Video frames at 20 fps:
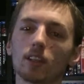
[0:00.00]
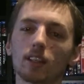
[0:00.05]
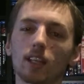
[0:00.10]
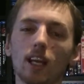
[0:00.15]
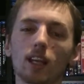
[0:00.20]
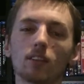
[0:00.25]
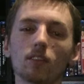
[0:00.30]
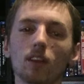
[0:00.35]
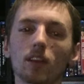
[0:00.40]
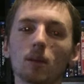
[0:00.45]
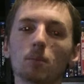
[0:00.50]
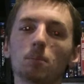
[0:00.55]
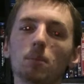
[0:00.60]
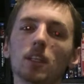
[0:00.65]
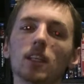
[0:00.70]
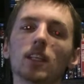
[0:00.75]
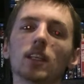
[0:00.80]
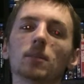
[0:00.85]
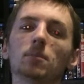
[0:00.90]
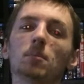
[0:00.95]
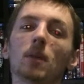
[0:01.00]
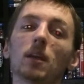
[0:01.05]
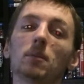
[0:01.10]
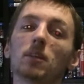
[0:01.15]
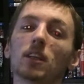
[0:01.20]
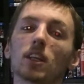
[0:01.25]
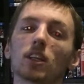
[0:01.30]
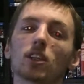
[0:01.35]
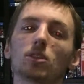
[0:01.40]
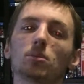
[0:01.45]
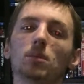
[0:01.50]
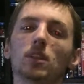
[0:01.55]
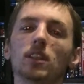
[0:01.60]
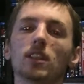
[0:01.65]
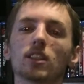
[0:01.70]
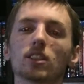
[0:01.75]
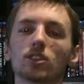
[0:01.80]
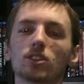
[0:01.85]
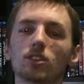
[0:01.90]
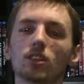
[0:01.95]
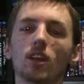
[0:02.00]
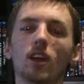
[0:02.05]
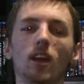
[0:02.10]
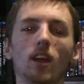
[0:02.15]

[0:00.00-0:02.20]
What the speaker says: kind of like a B, and maybe it could be this